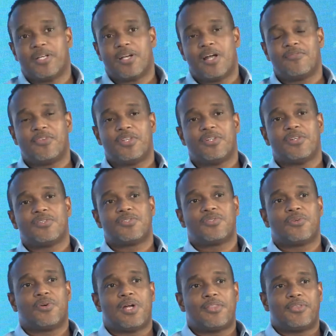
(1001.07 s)
convenience
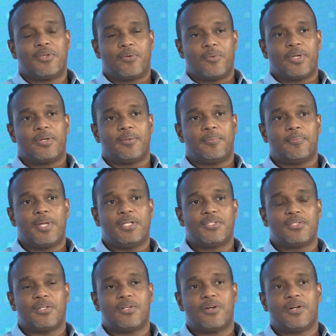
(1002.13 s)
store, I think we
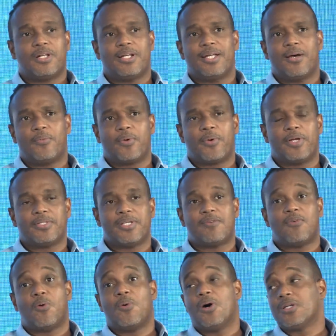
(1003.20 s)
mentioned earlier that we're going to have
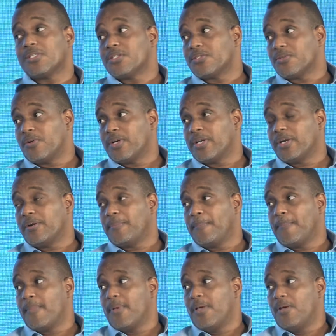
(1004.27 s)
a water store there.
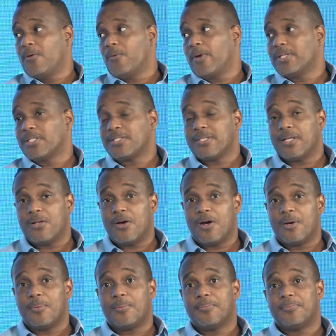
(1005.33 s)
We're going to sell our